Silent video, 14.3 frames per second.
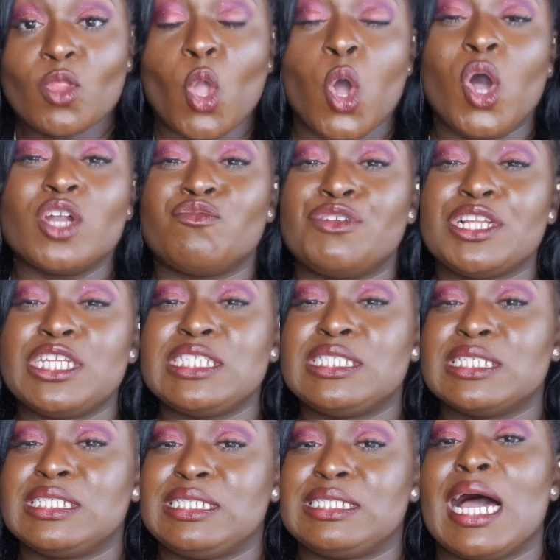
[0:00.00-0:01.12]
on really
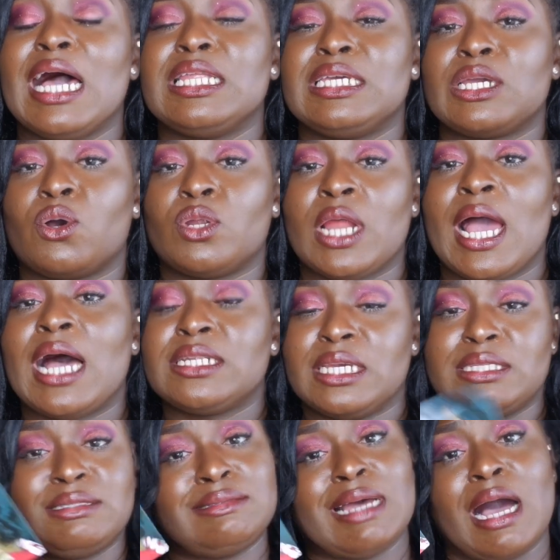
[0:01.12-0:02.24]
the styling, on how they
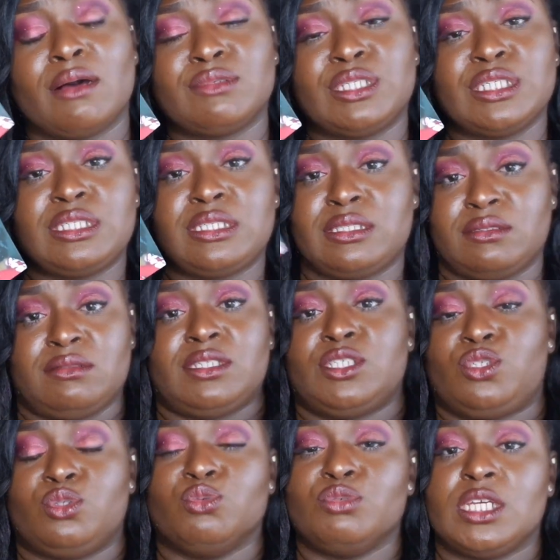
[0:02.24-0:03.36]
styled this
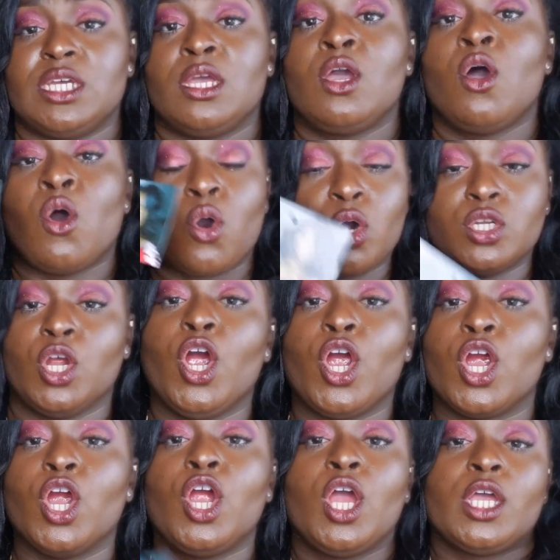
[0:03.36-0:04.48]
unit on
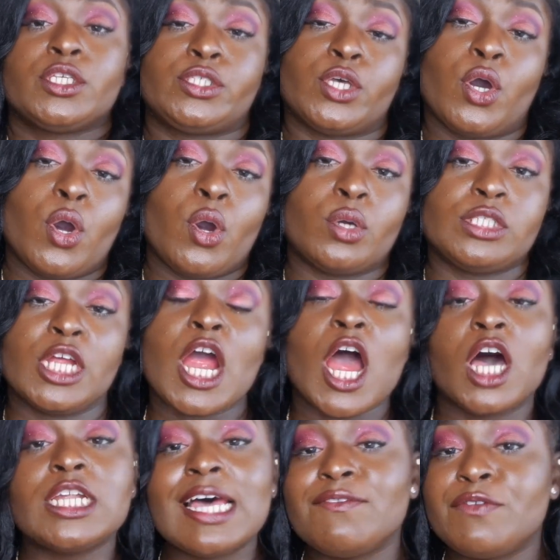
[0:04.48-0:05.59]
her. So there are
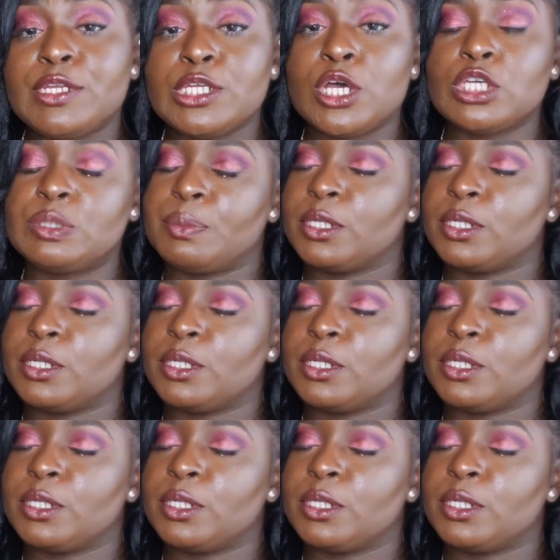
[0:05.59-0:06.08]
other videos,